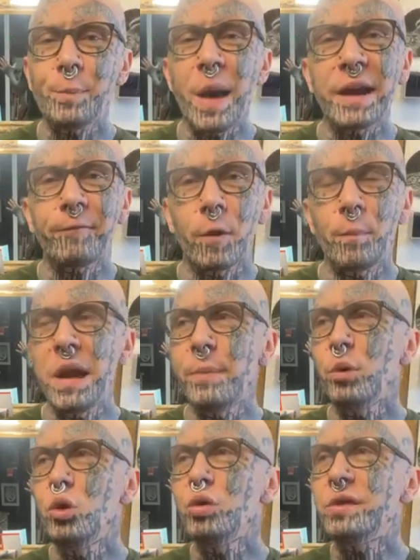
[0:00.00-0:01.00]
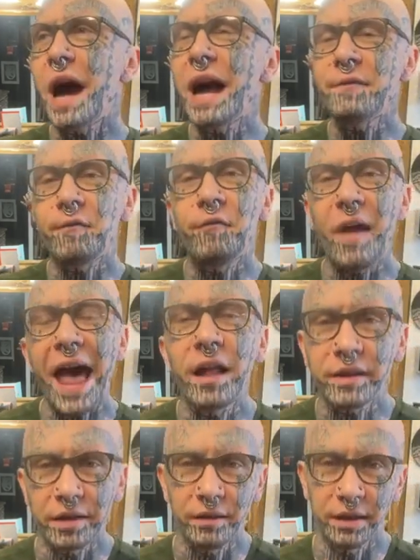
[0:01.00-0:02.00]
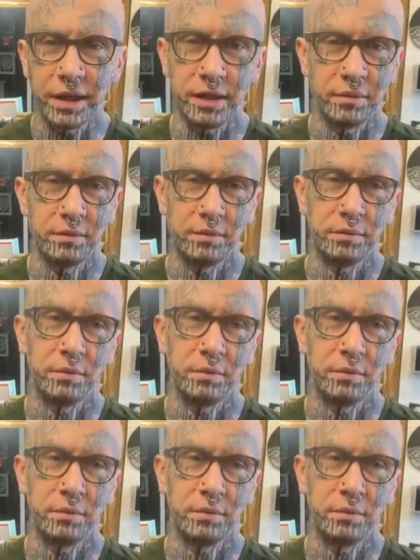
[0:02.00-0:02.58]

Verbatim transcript: respect for people who died valiantly.